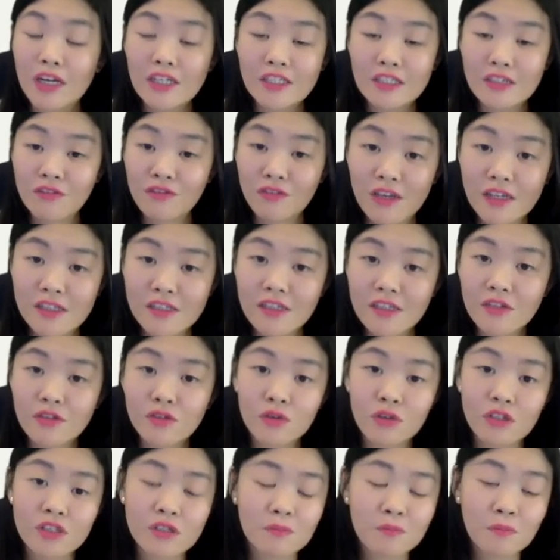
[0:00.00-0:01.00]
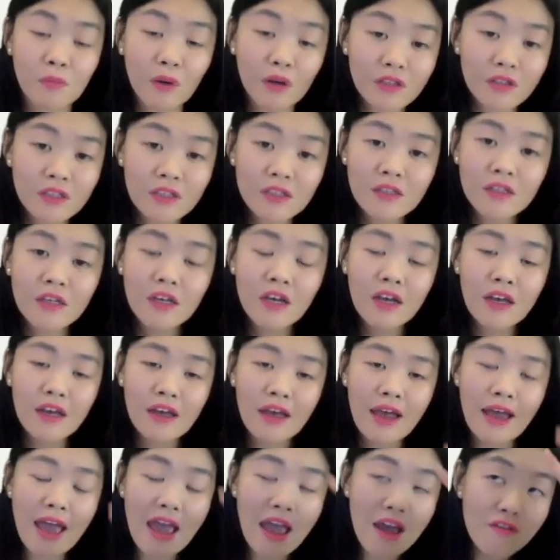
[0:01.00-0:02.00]
actually facing. So it's important.
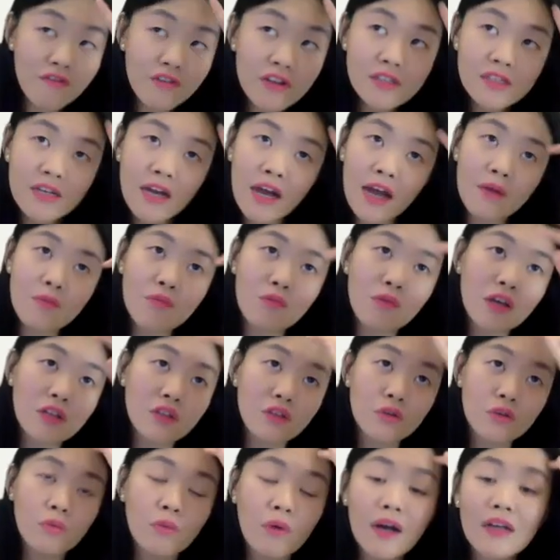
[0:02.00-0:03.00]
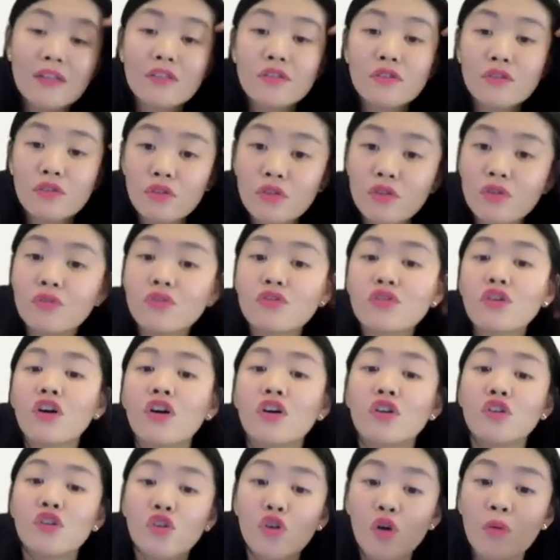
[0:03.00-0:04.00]
Every time when you want to use
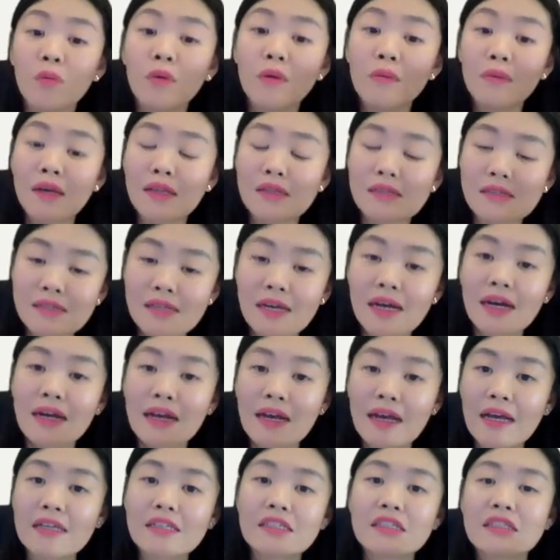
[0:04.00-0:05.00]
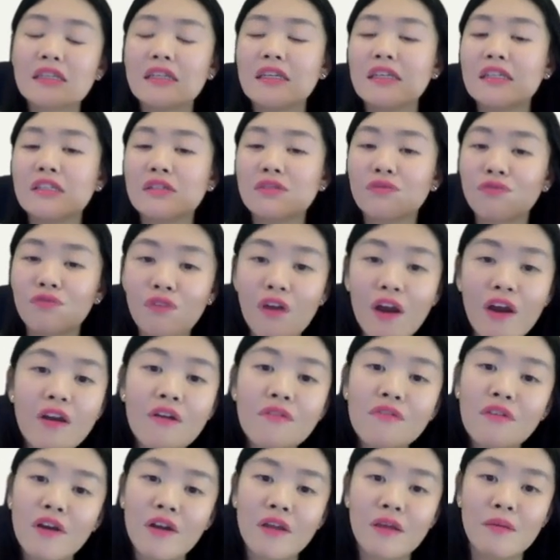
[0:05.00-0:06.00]
a nobleman star, guys, it's
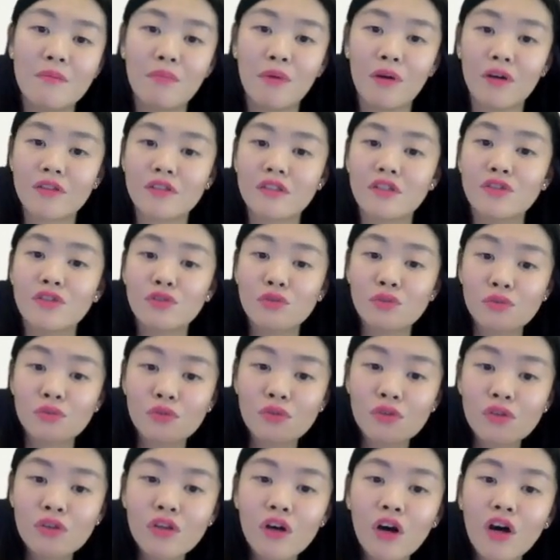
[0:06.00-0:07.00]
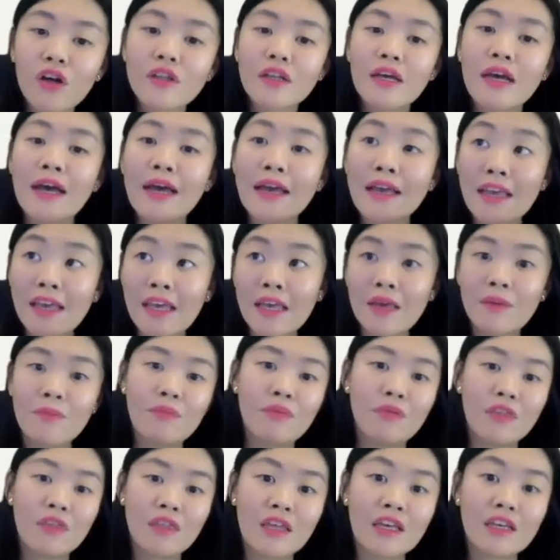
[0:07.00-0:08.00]
very, very important to not
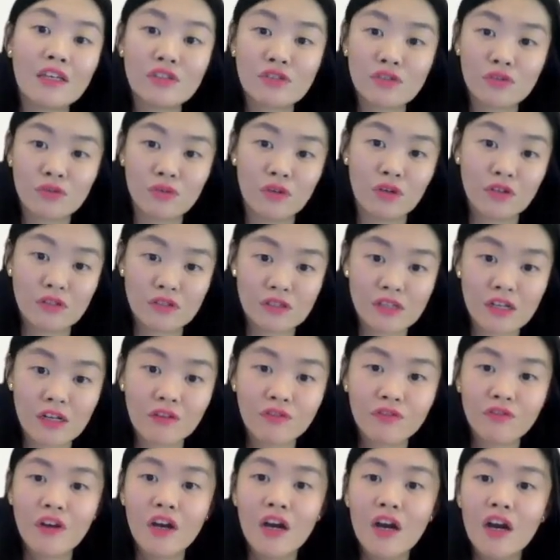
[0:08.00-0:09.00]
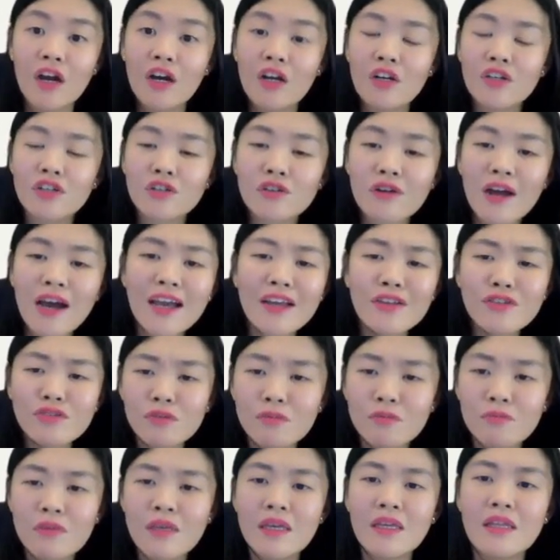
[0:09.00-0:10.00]
keep things to yourself. Try
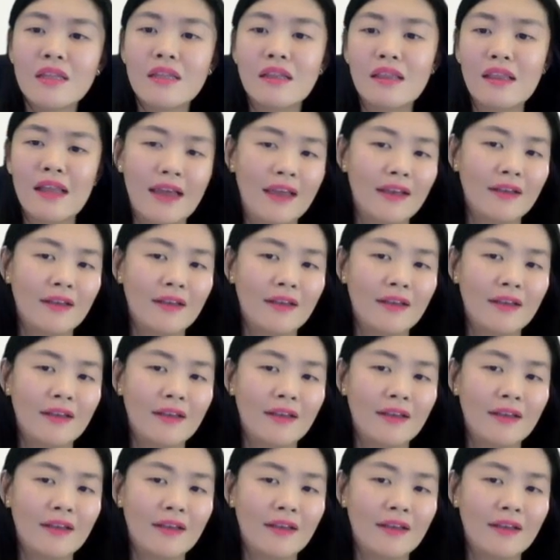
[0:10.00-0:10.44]
to meet